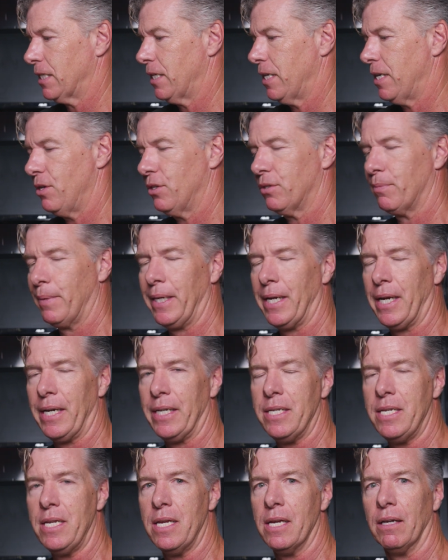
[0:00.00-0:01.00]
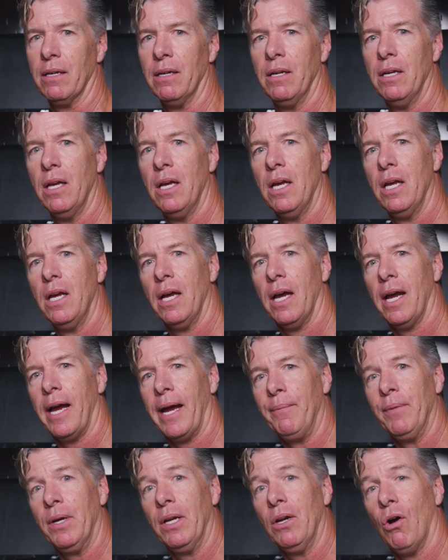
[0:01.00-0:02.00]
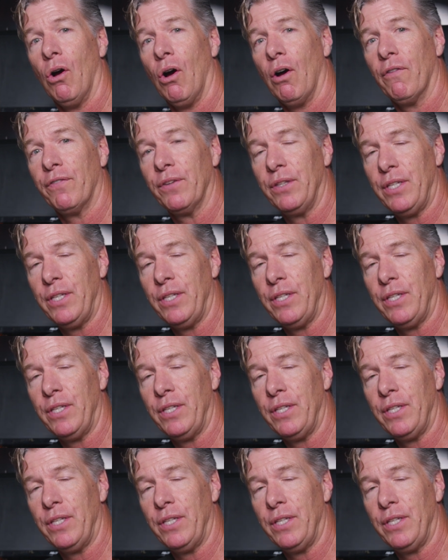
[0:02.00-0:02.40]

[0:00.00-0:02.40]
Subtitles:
Here's my idea. I'm going to offer